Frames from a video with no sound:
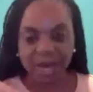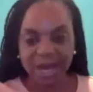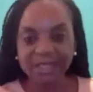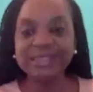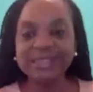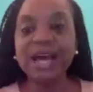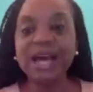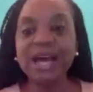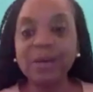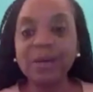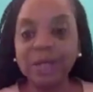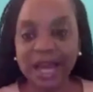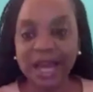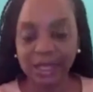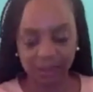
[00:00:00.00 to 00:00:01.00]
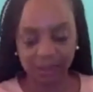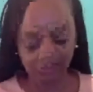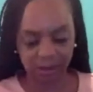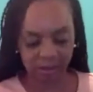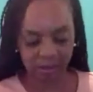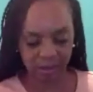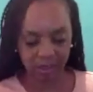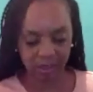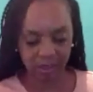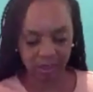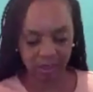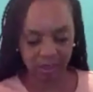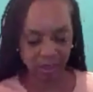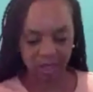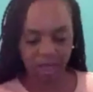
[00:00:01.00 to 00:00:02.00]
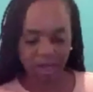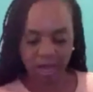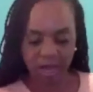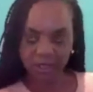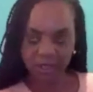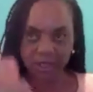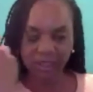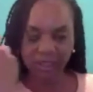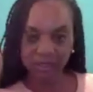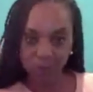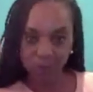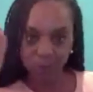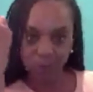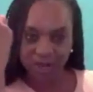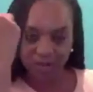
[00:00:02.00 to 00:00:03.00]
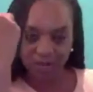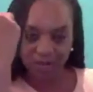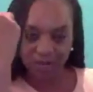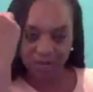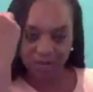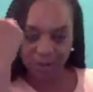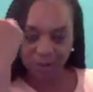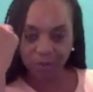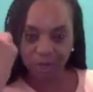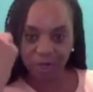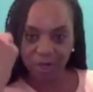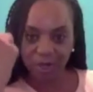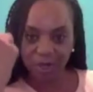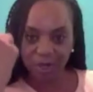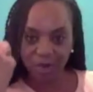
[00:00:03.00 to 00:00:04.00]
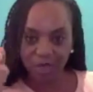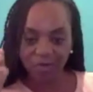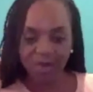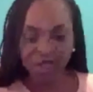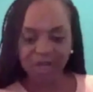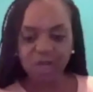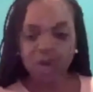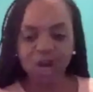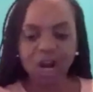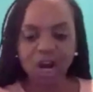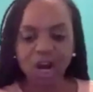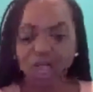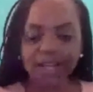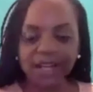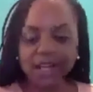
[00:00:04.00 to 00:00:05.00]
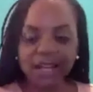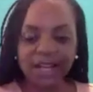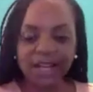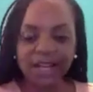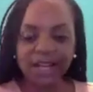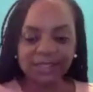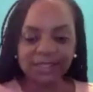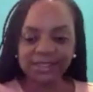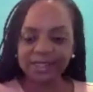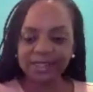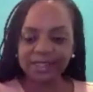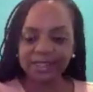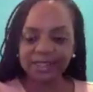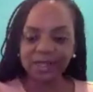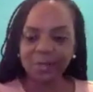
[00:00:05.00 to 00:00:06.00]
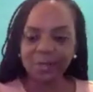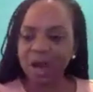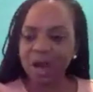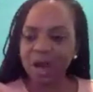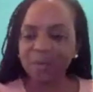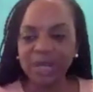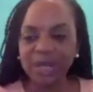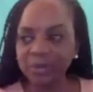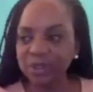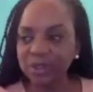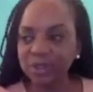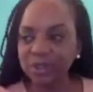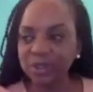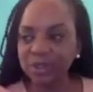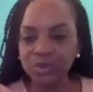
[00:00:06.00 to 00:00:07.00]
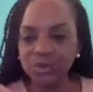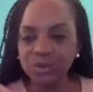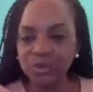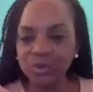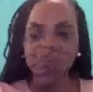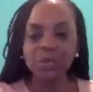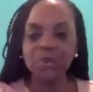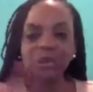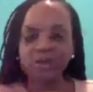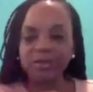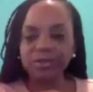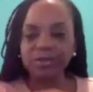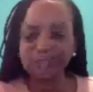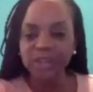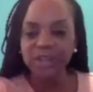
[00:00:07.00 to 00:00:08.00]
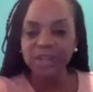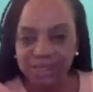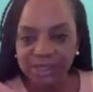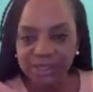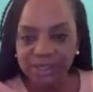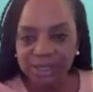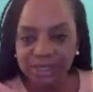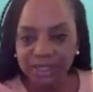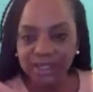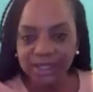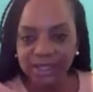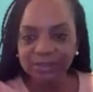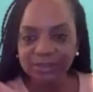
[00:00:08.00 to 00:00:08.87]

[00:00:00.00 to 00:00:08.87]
I'm at a stoplight. I look in the rearview mirror of my car and I see about maybe two or three butterflies